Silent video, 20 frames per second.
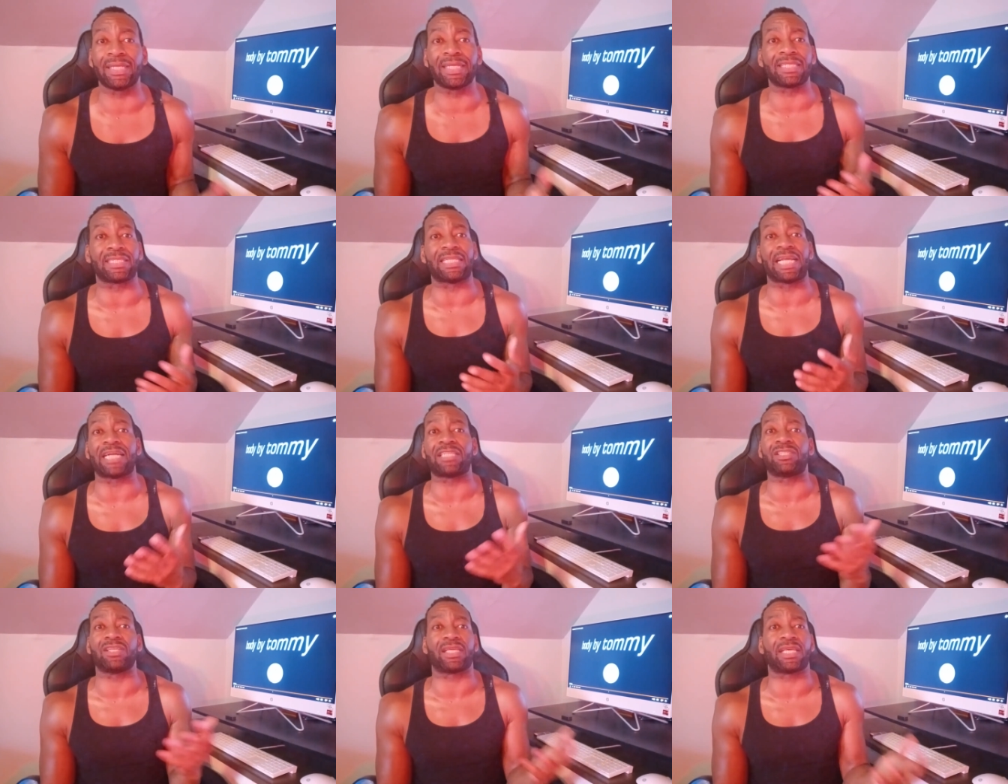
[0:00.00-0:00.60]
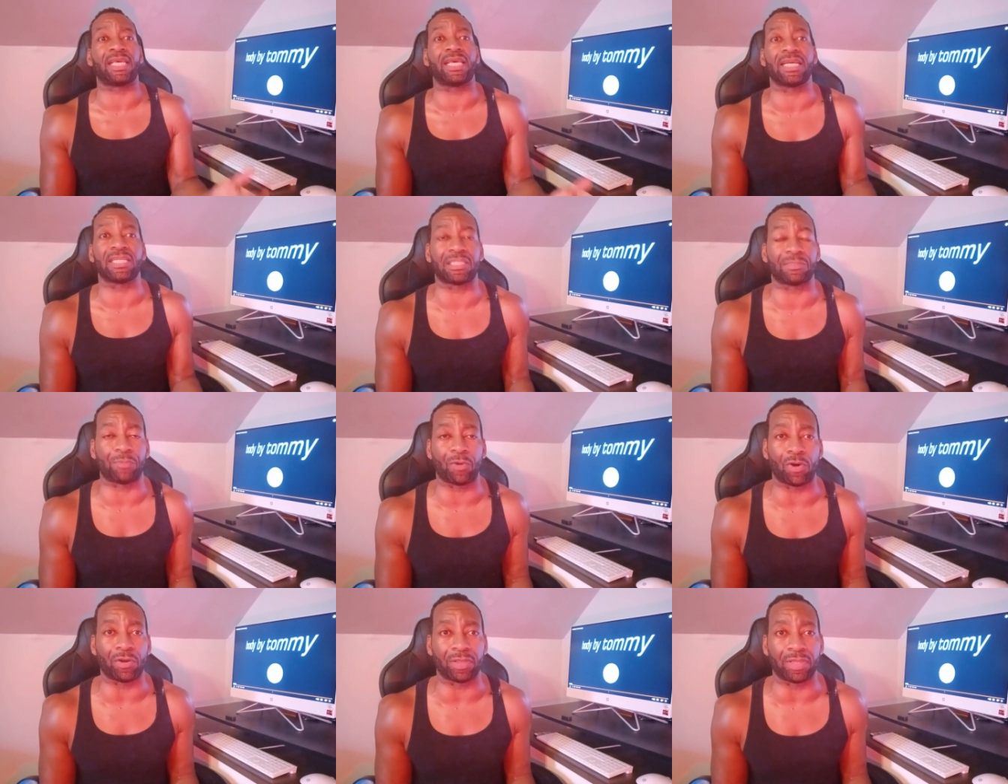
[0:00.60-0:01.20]
It's not your kid's
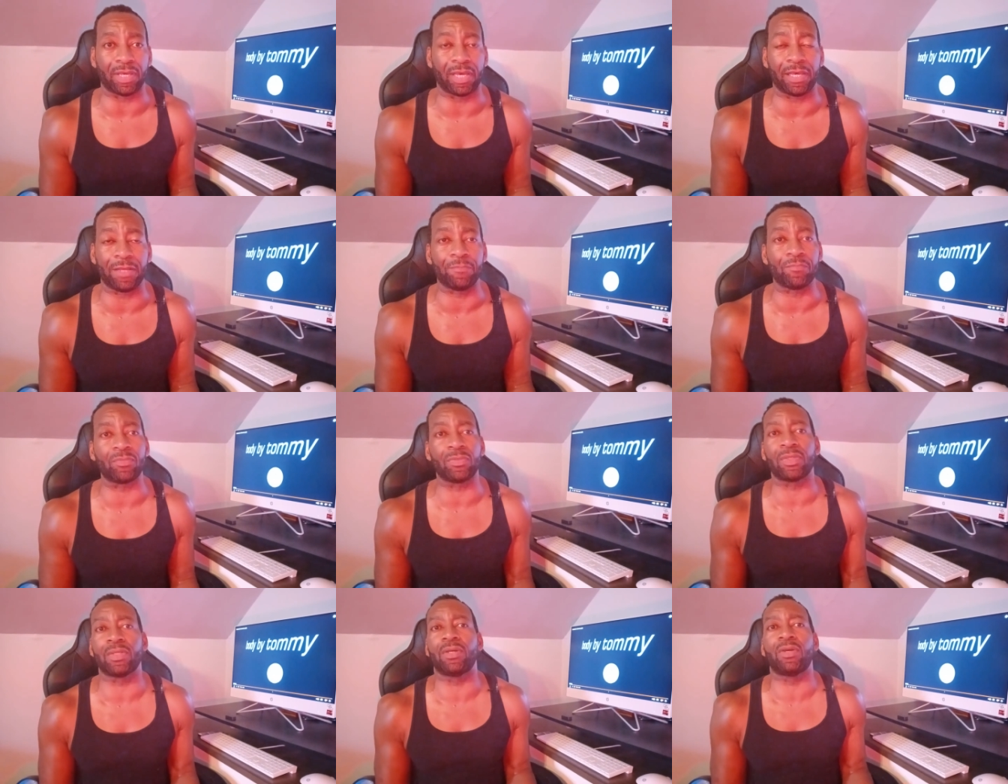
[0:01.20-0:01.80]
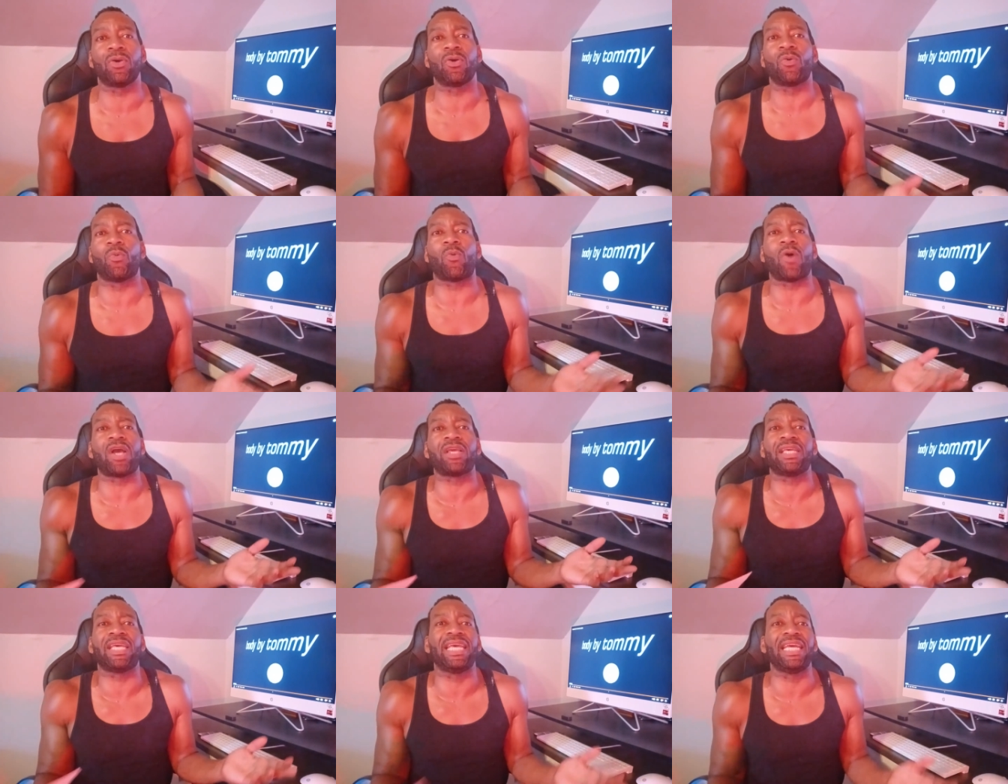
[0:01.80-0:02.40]
birthday.
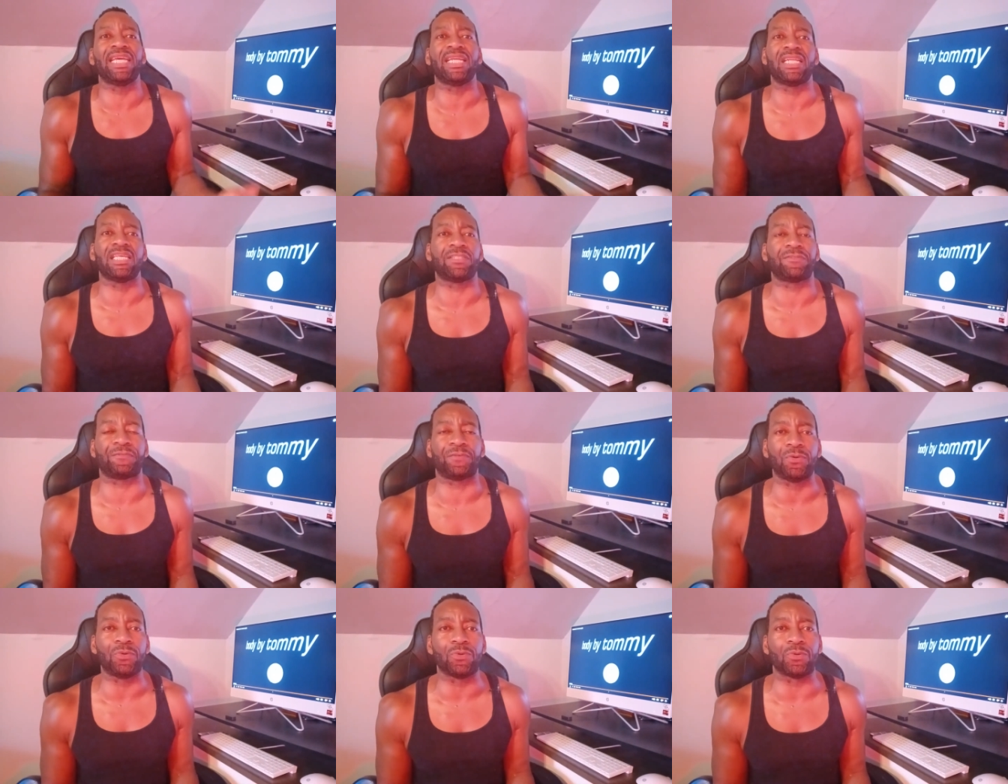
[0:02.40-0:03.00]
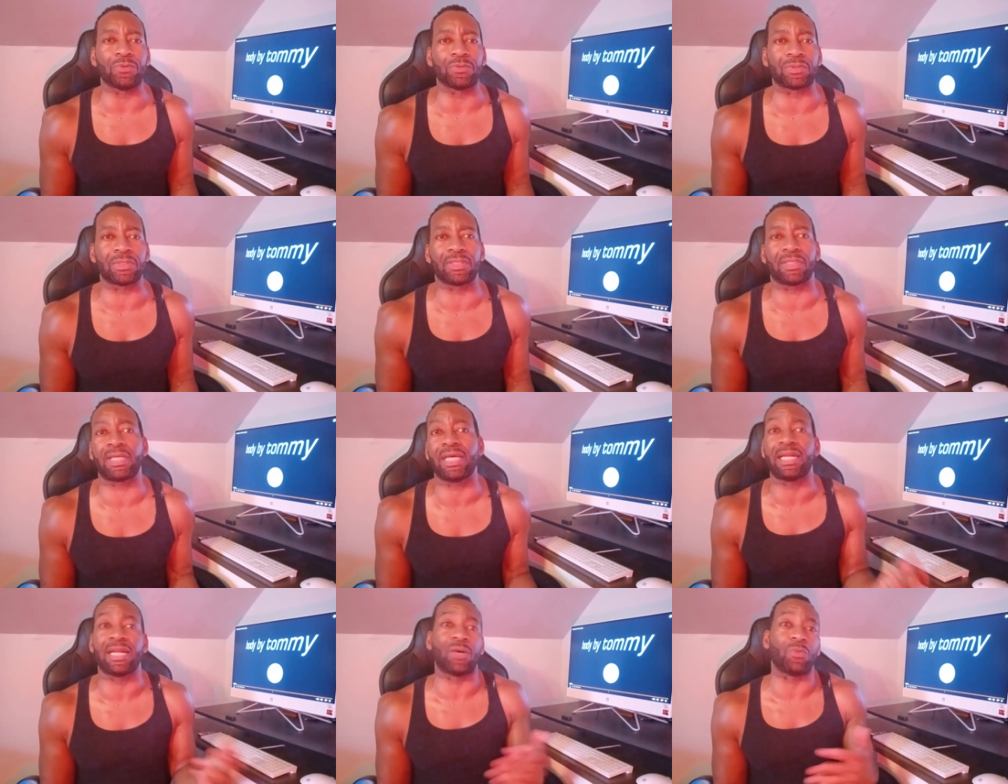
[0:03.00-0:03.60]
Why are you eating these foods?
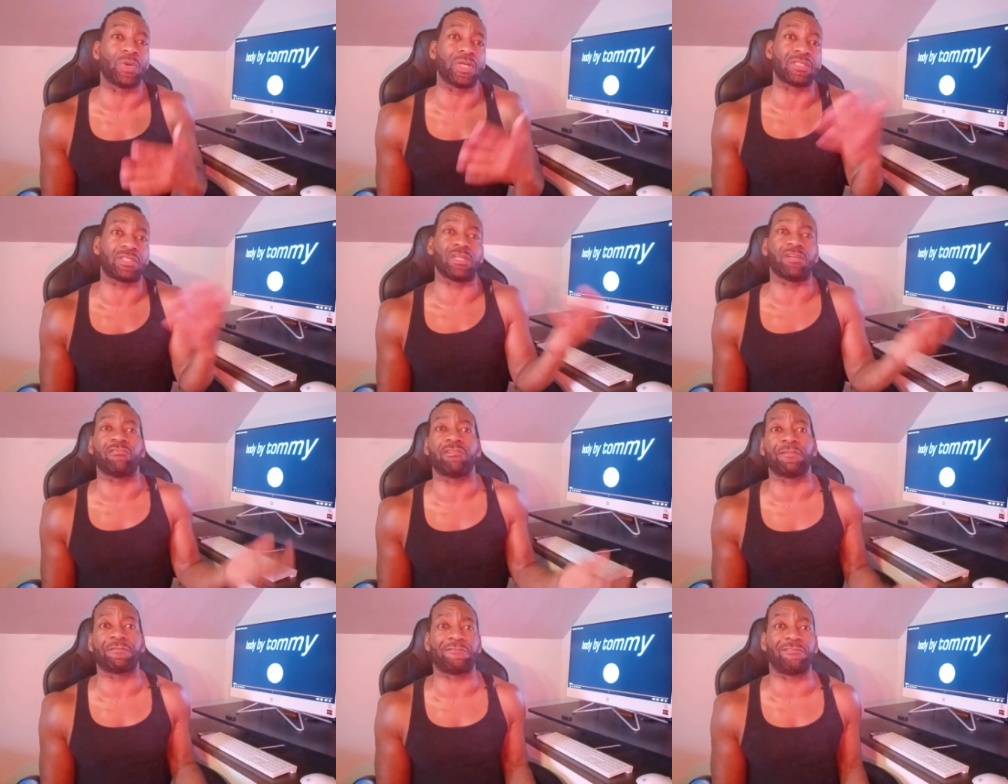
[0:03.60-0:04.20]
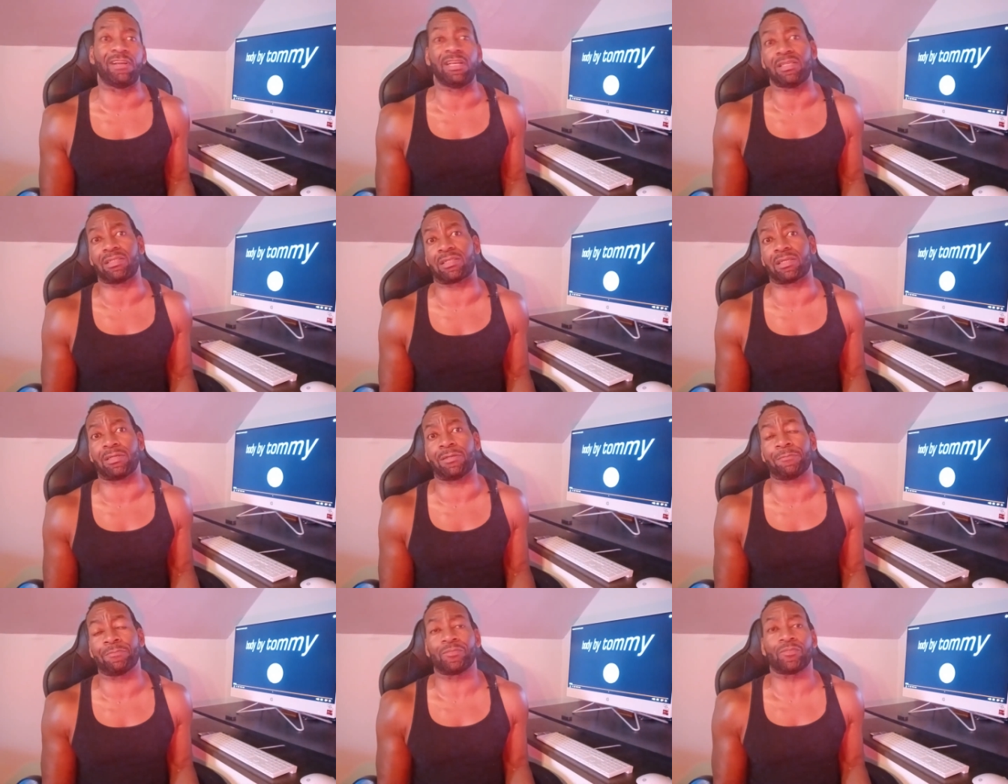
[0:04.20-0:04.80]
Then I went to your
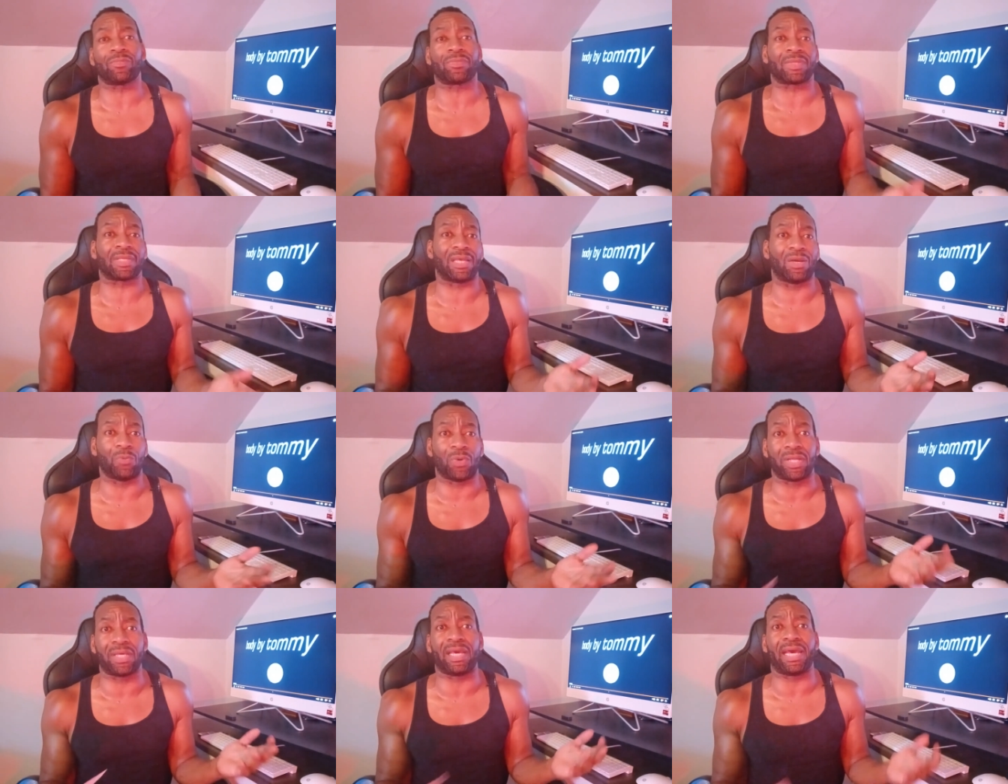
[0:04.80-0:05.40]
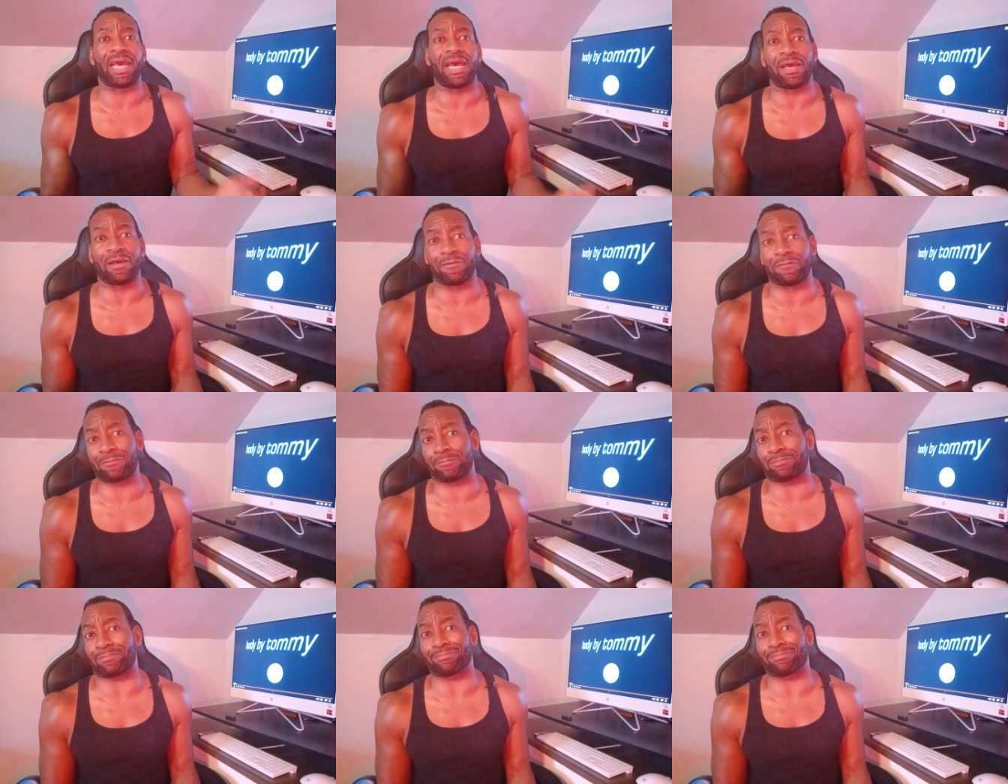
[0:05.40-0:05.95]
freezer, and what do you have?